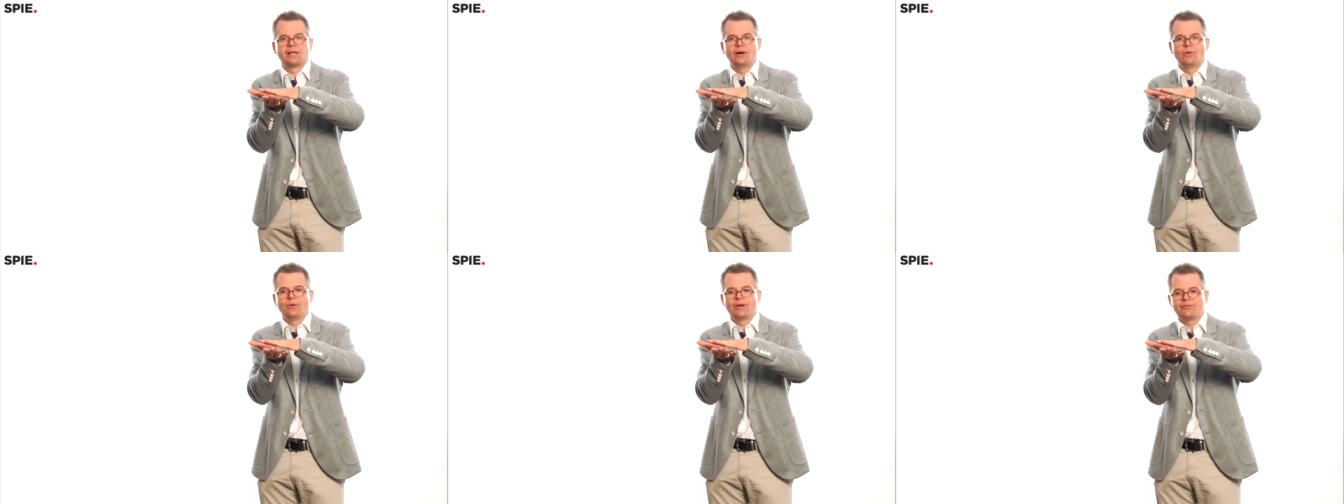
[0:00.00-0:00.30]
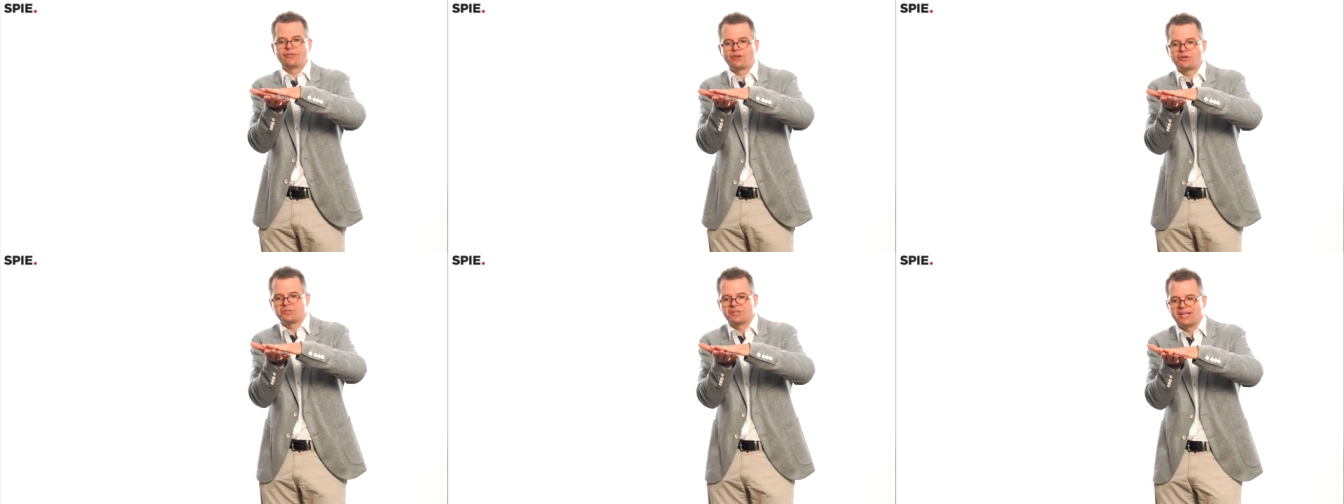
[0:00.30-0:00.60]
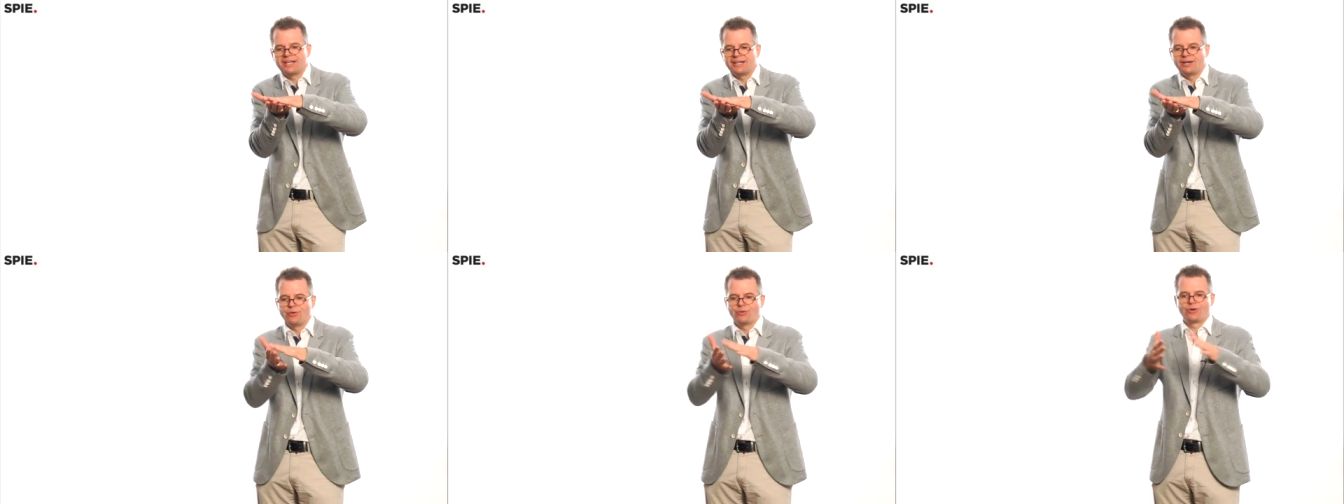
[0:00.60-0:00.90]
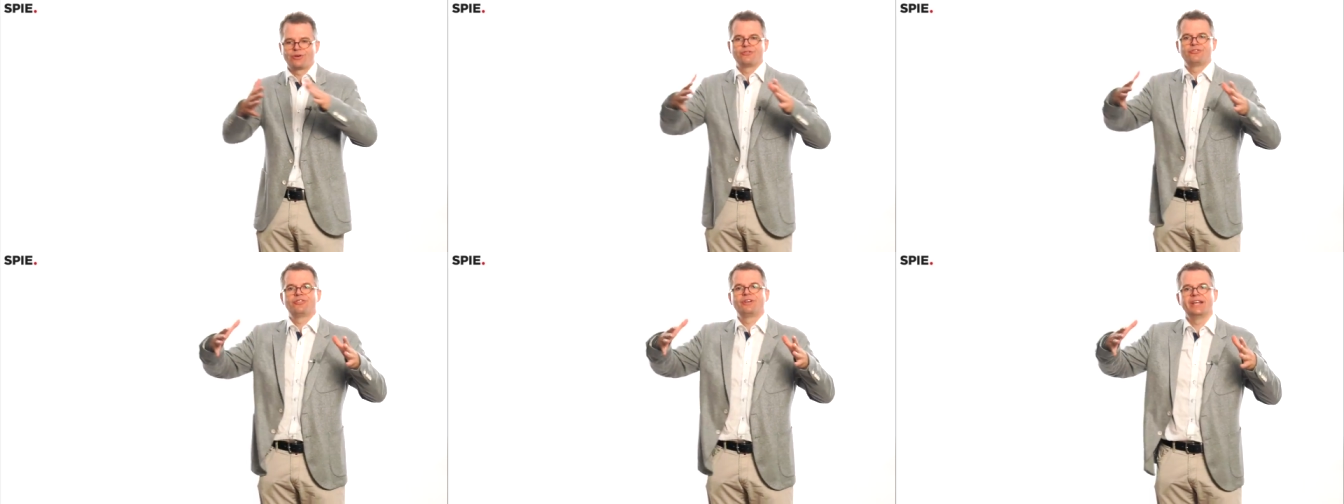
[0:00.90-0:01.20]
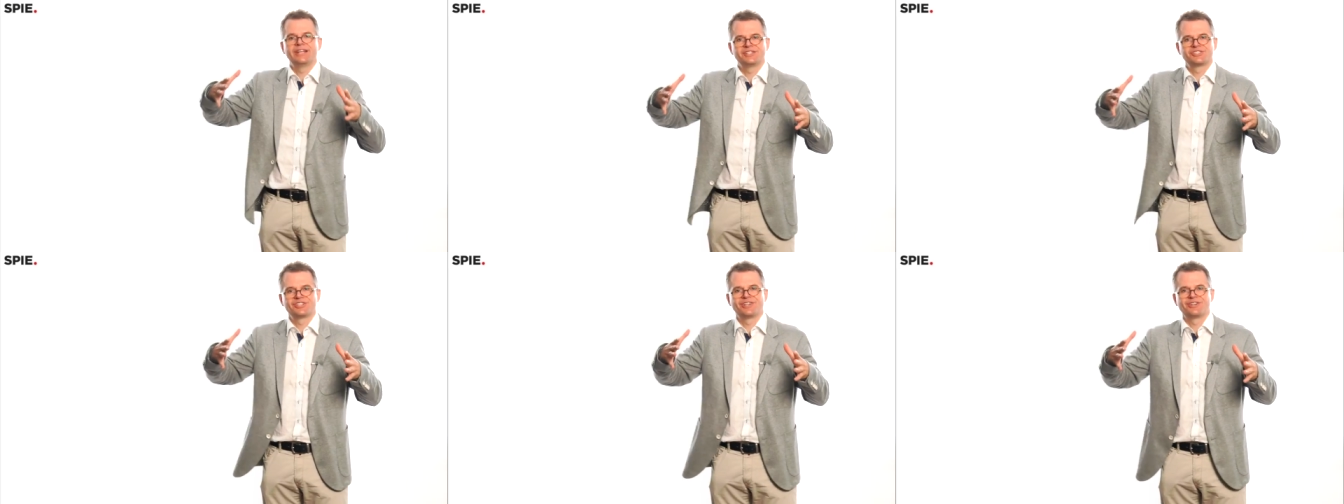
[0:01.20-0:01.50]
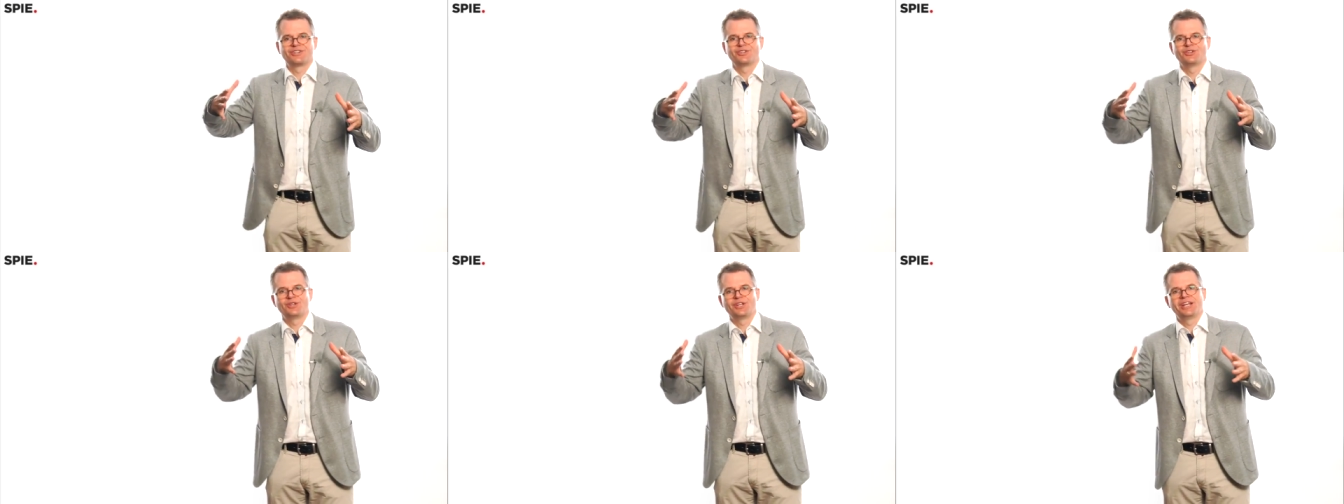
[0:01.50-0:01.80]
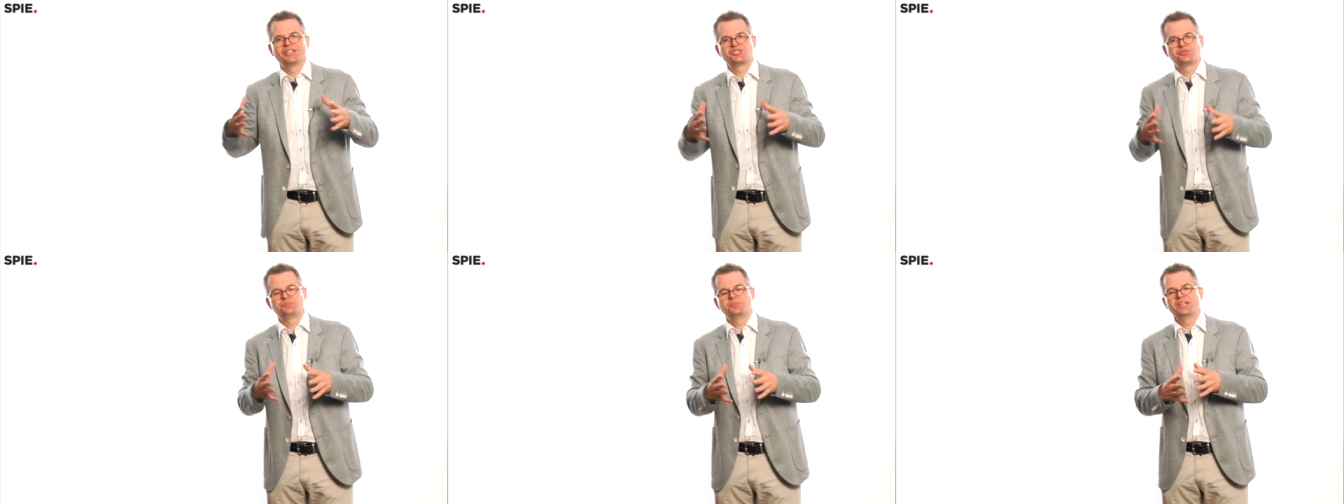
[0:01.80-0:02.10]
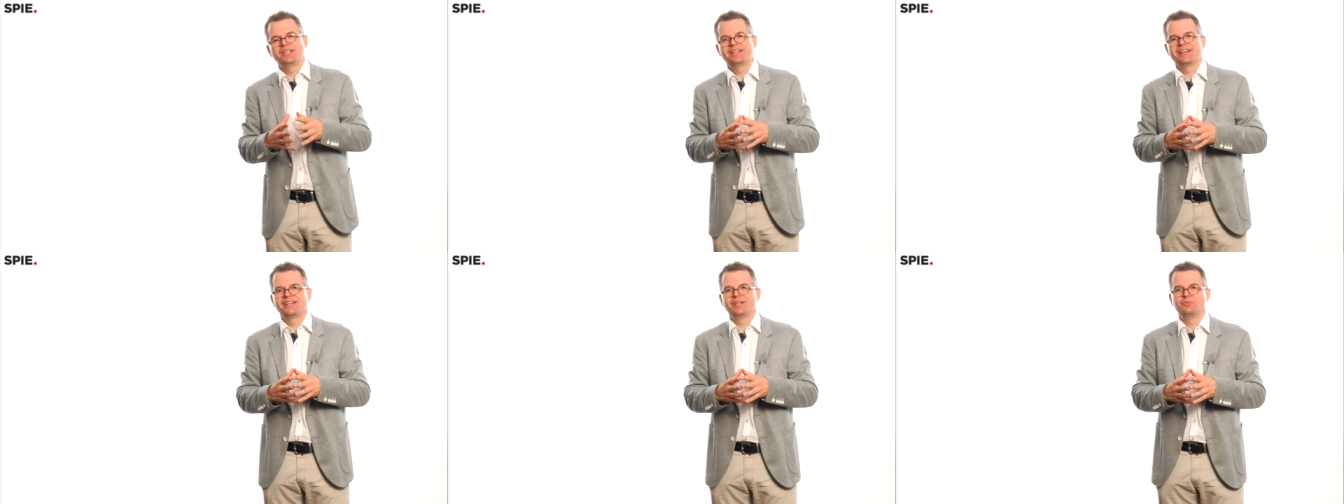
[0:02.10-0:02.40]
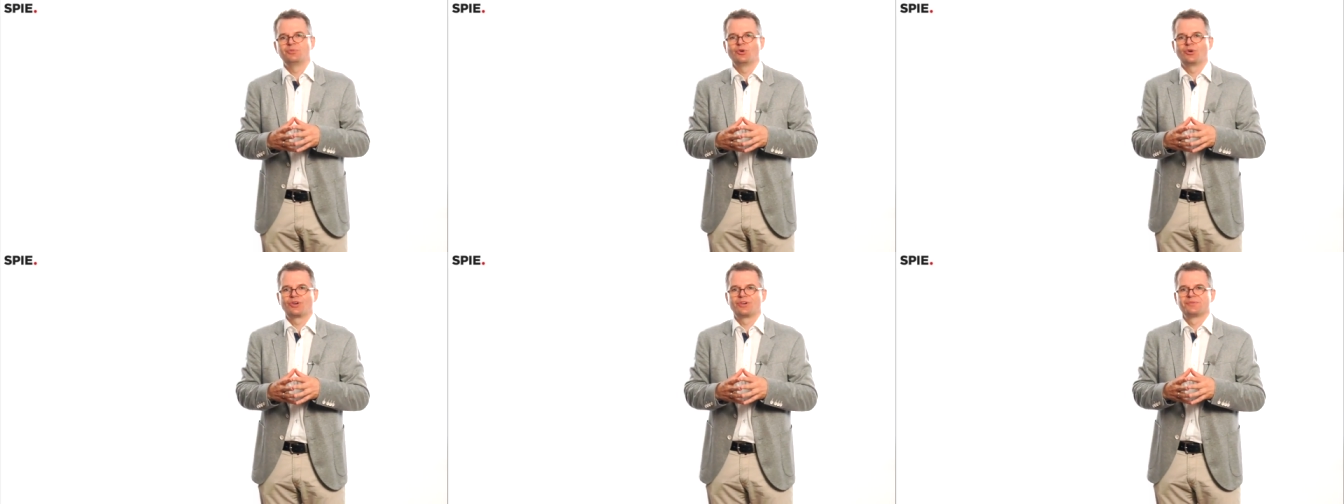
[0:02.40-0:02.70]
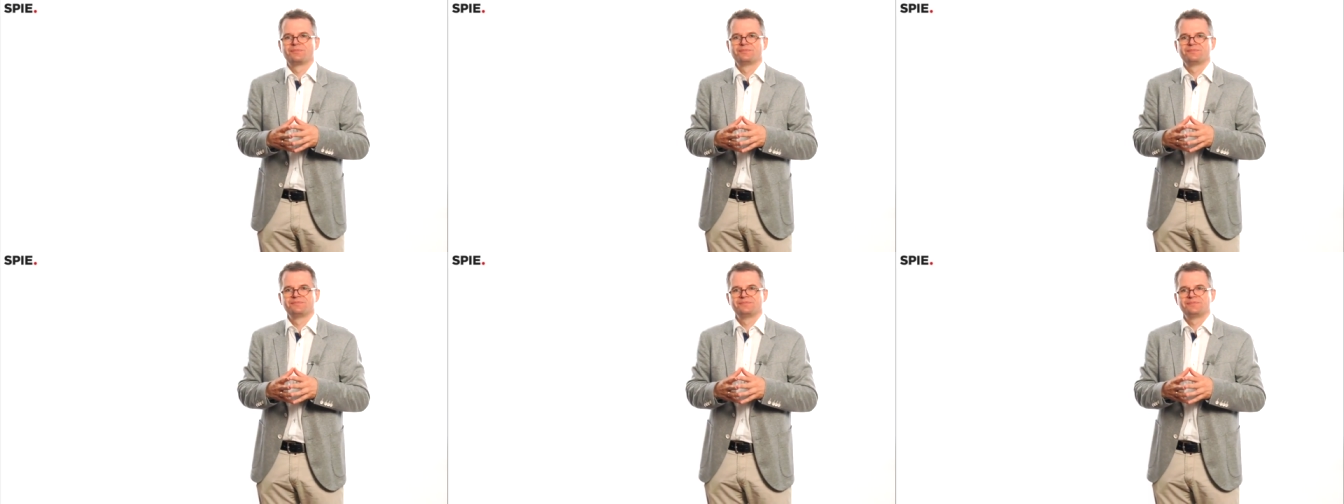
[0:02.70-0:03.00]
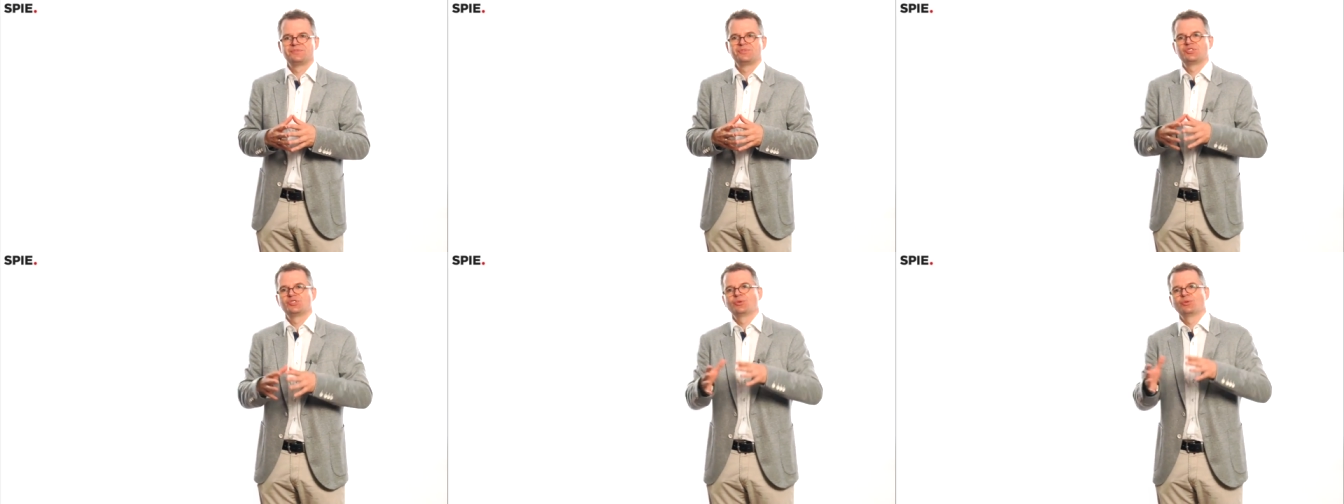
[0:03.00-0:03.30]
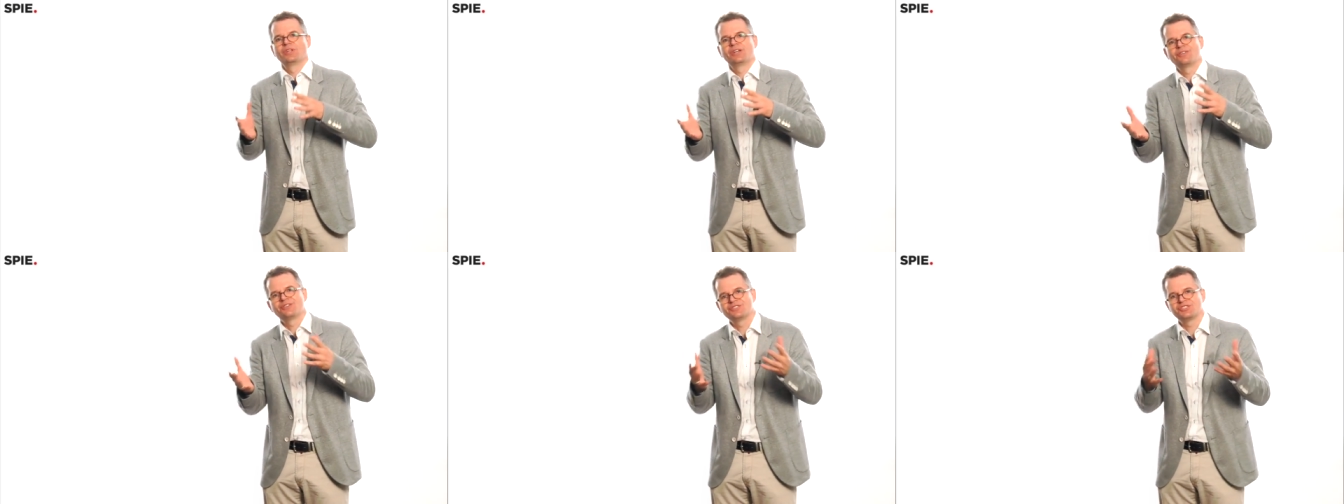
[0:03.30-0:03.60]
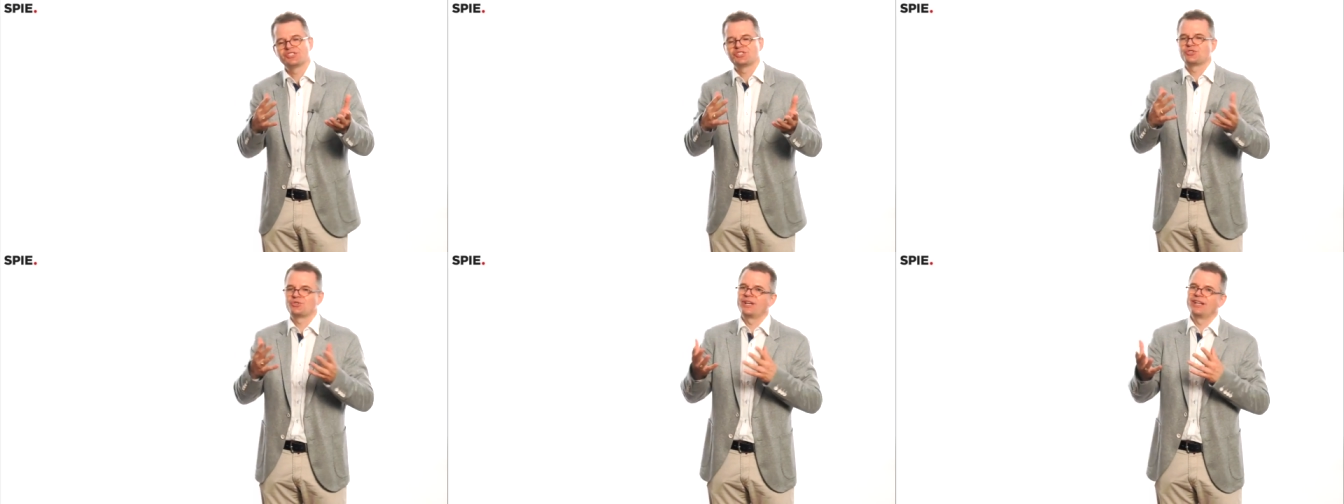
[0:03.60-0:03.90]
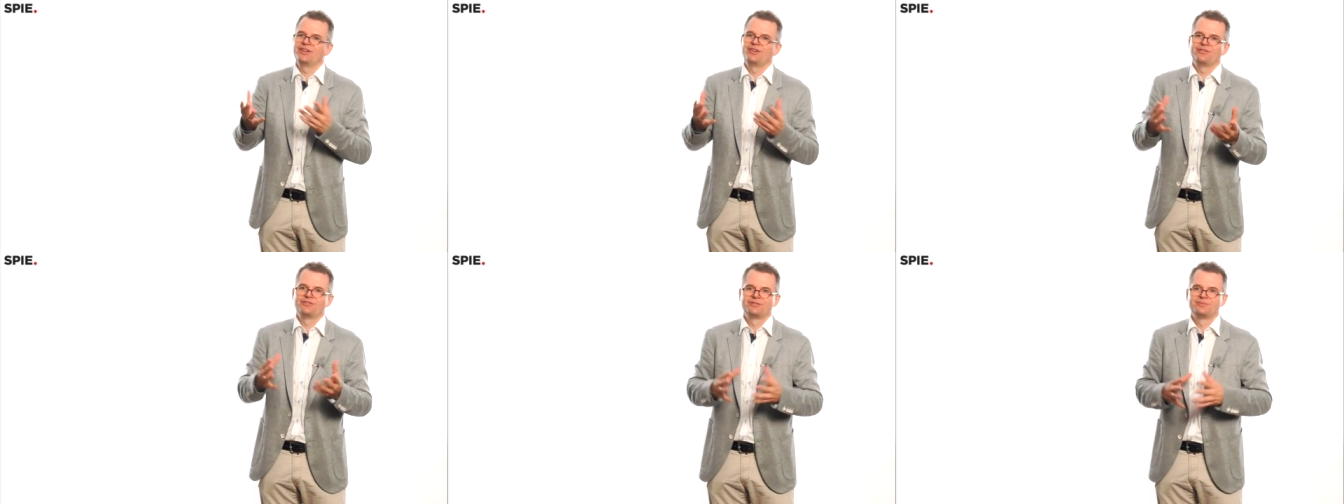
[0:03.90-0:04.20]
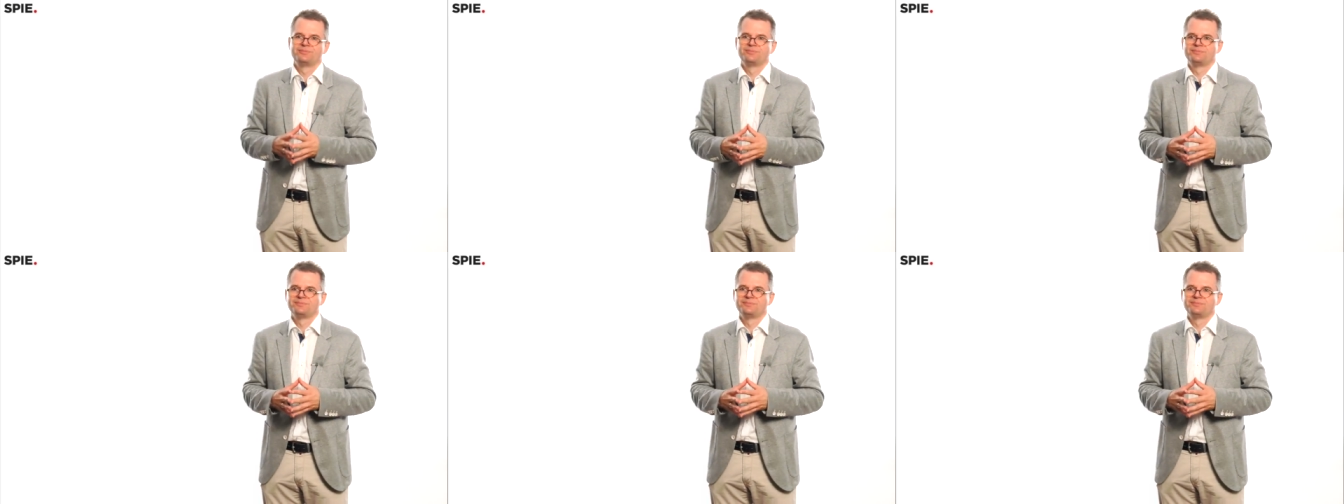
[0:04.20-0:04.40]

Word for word: However, then our flakes are not as big anymore. So there is a trade-off.